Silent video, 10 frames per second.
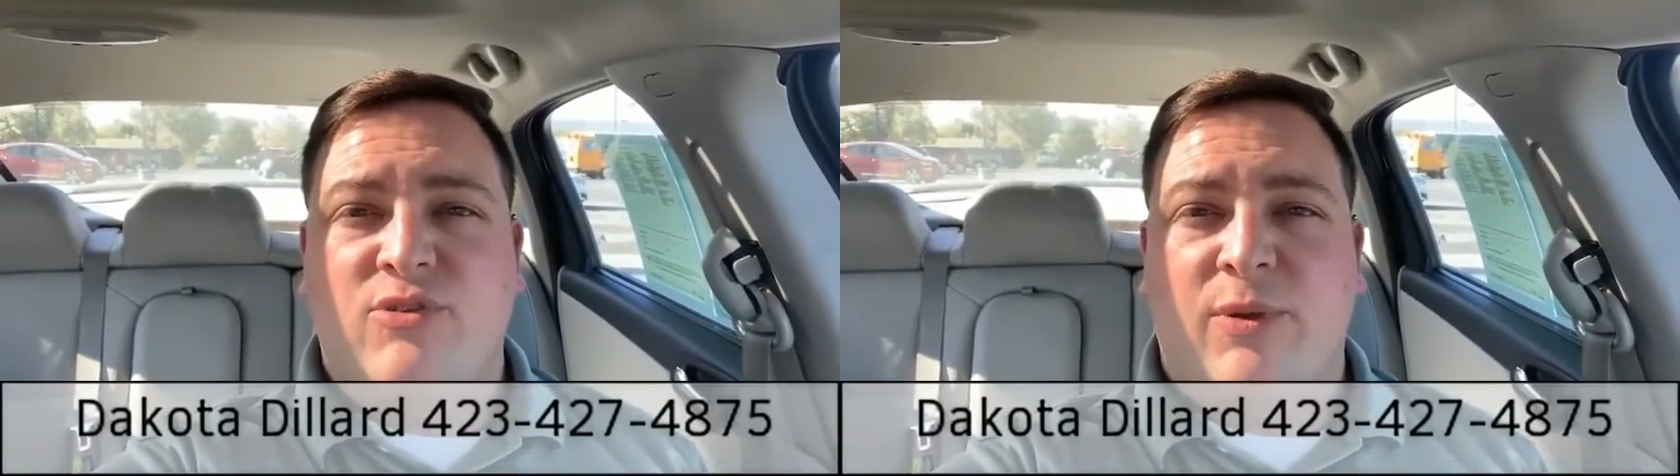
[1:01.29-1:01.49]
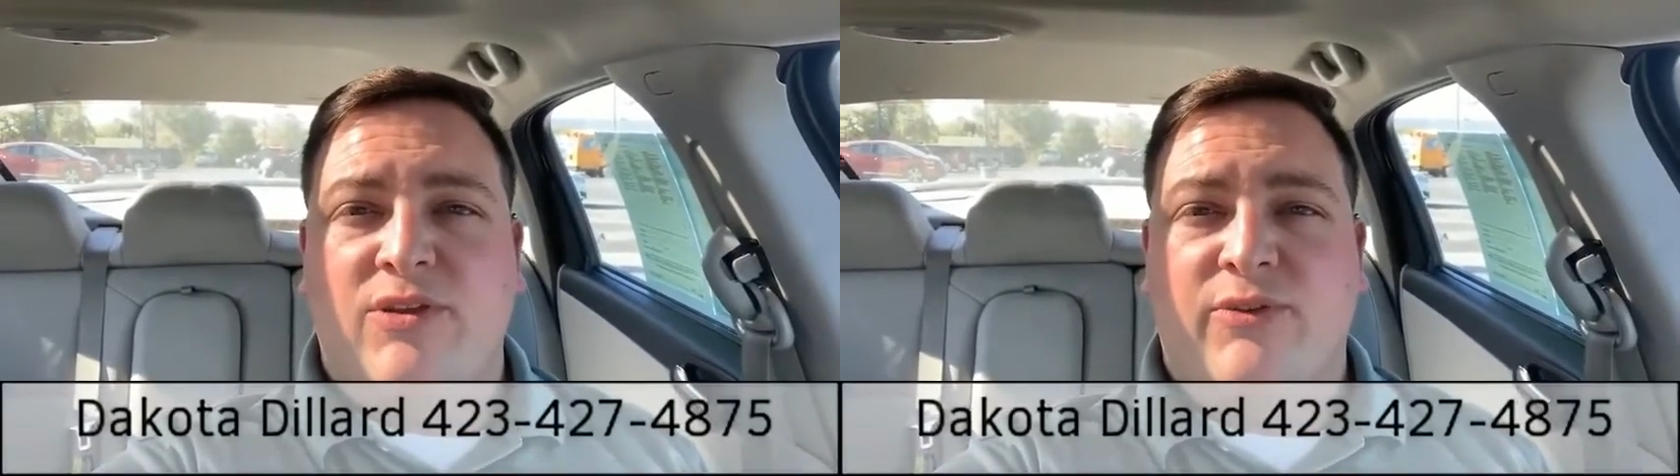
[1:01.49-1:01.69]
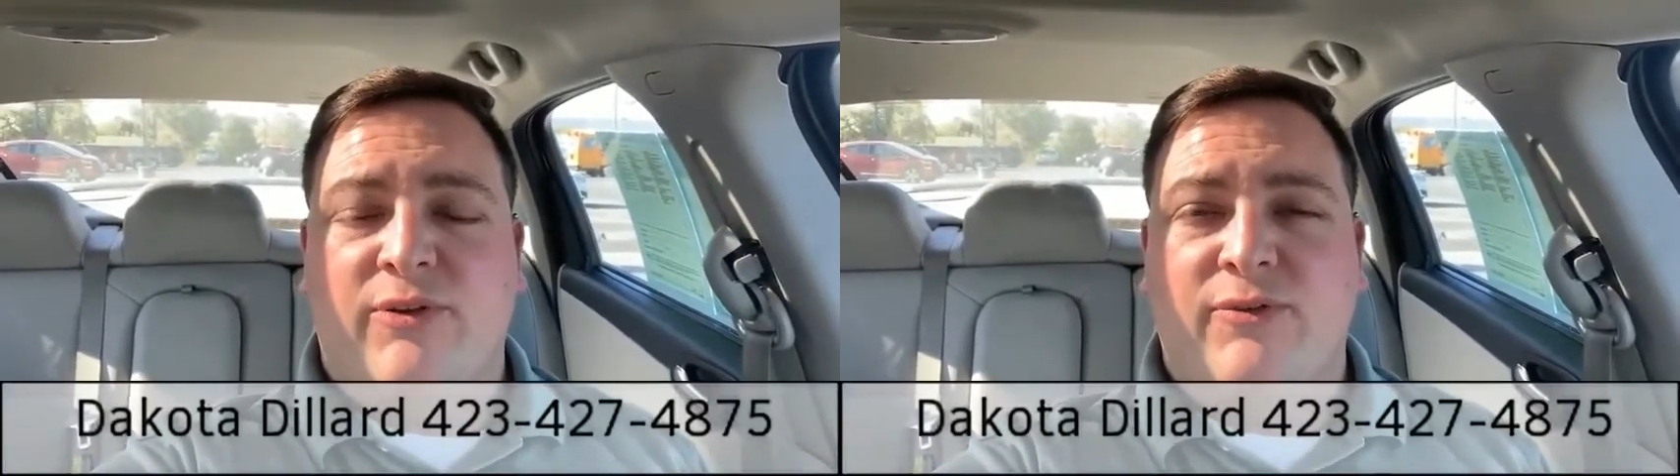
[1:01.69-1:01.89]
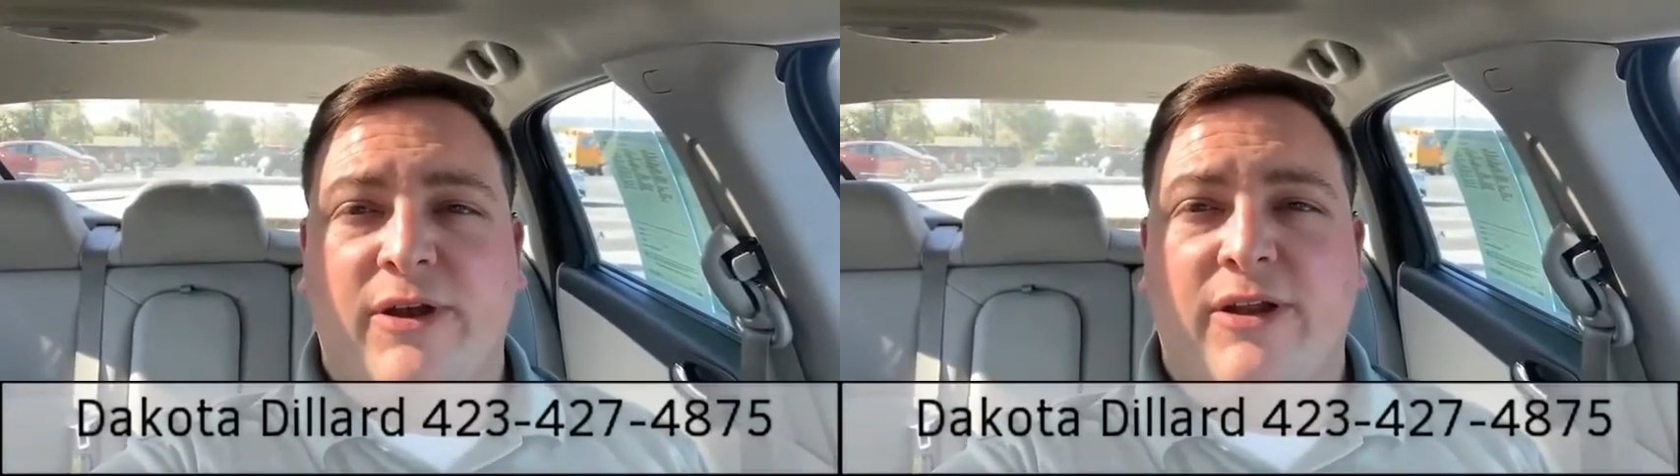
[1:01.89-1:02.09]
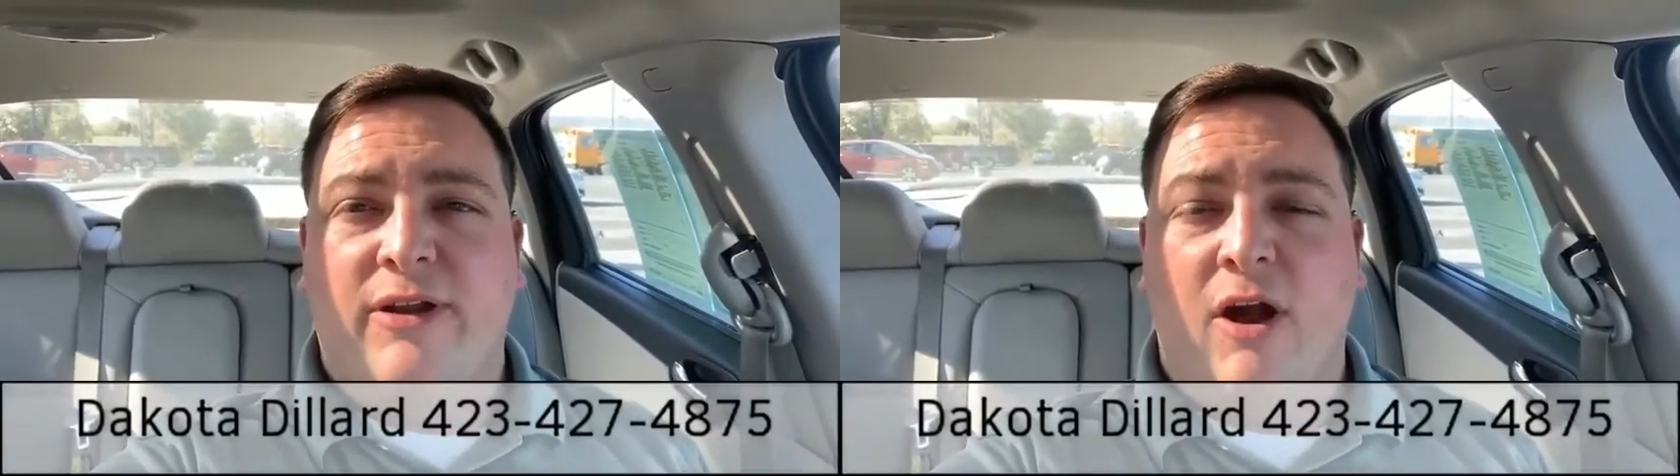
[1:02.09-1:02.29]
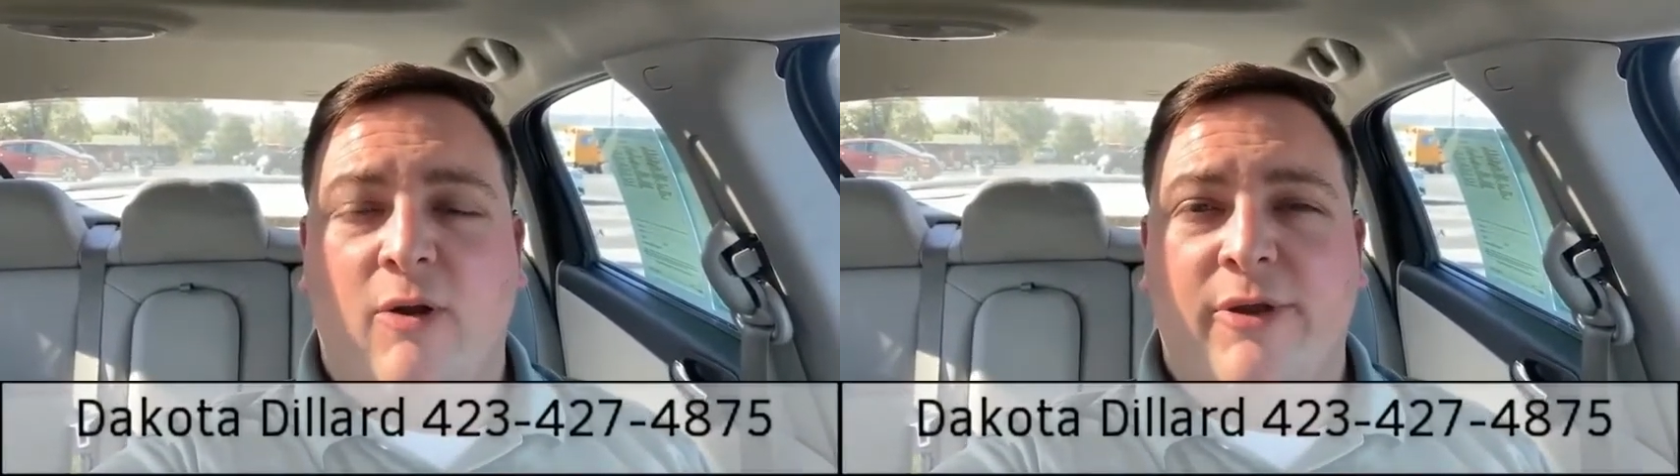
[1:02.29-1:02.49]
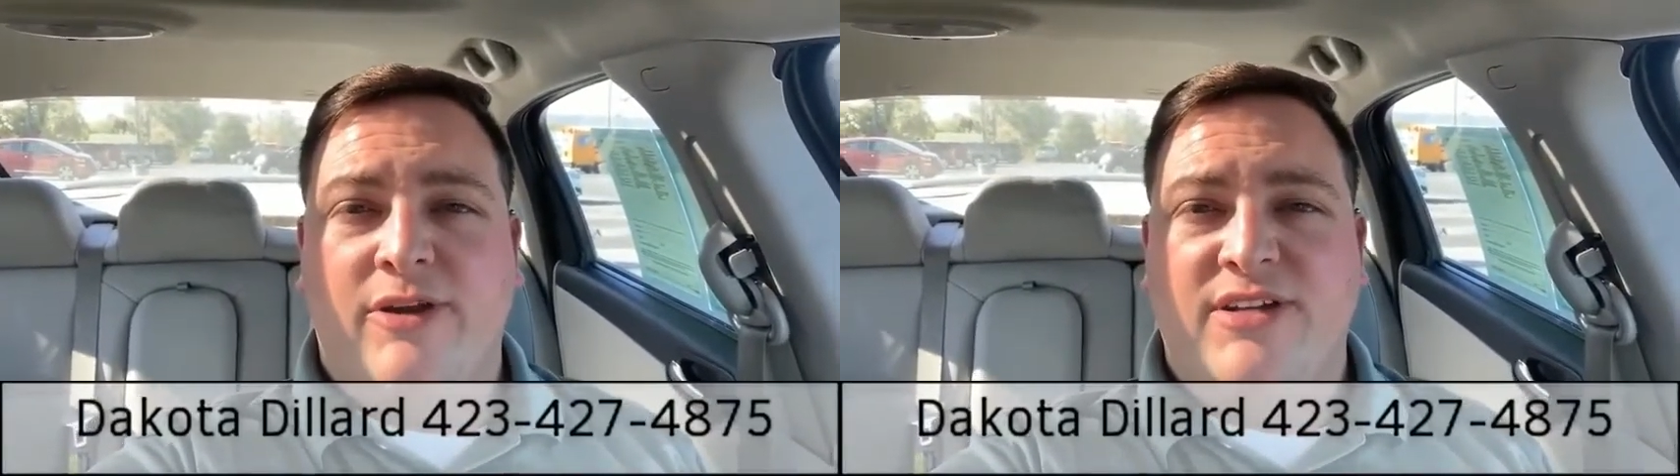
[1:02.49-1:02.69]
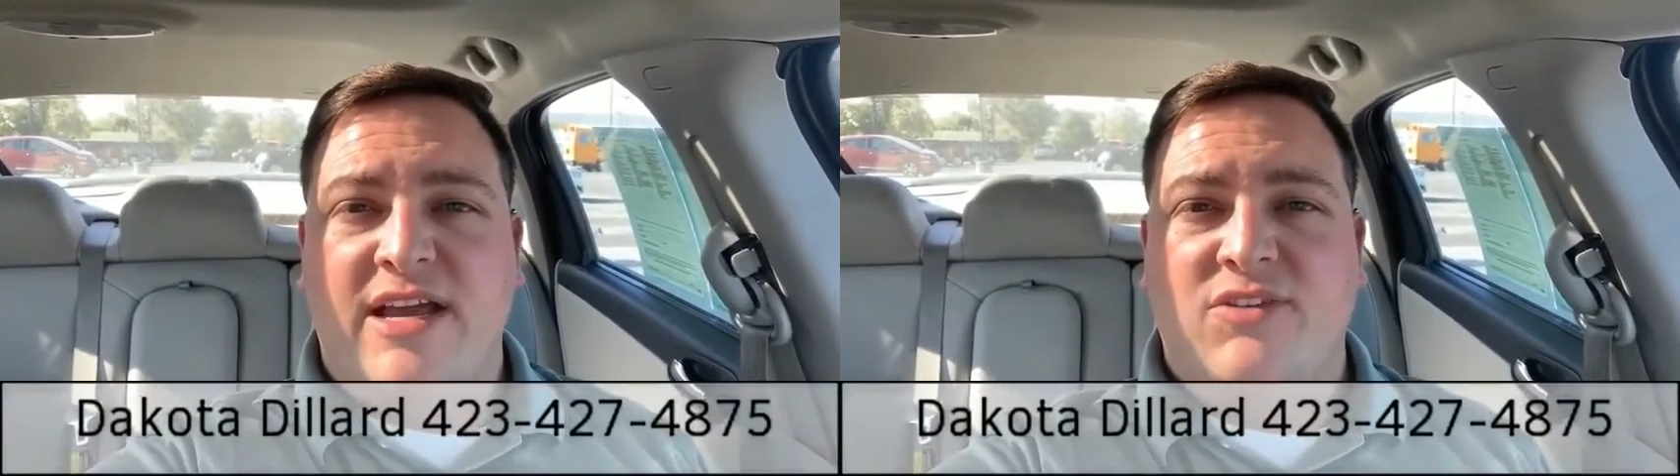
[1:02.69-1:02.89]
please feel free to call me
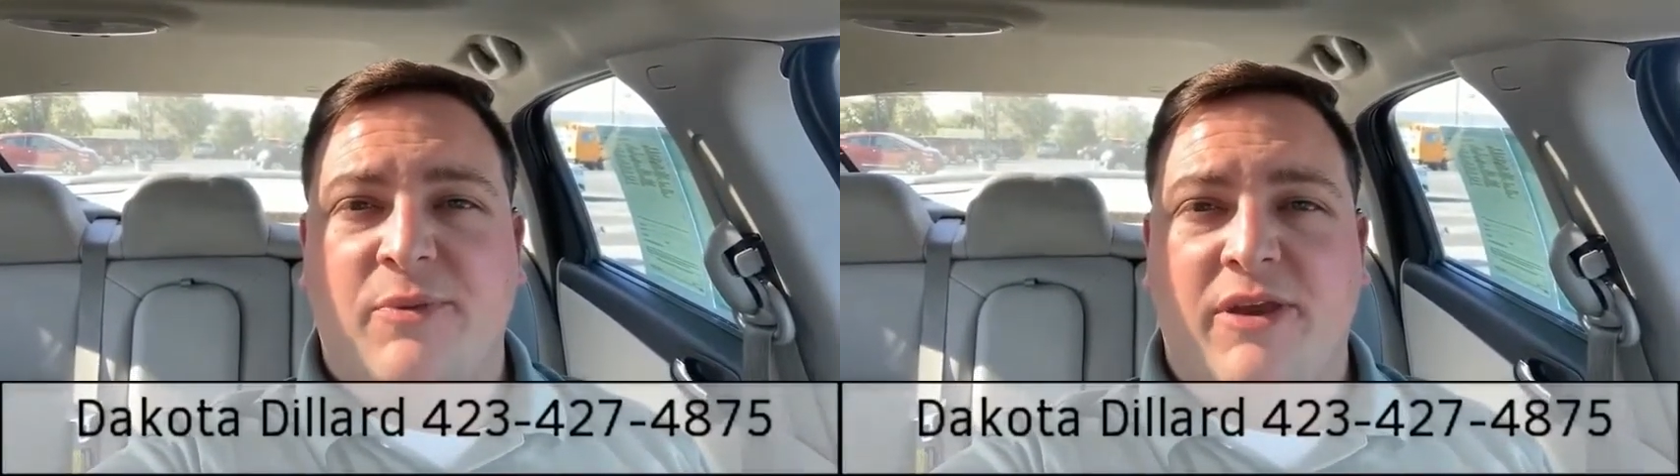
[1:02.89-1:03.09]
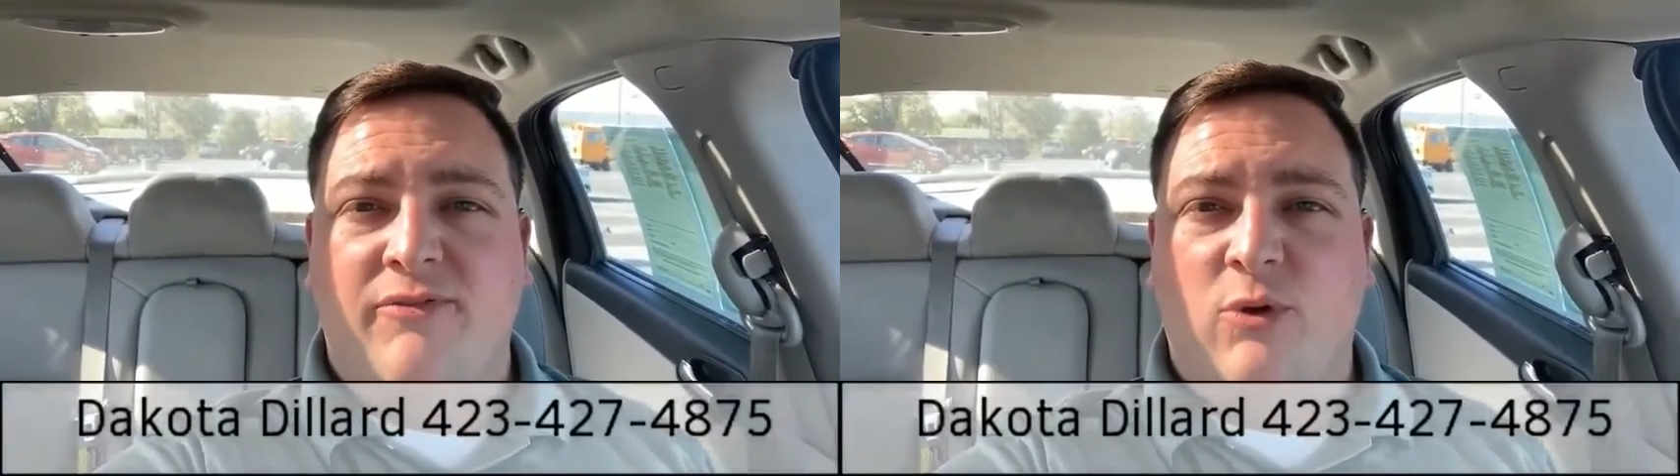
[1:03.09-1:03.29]
or text me at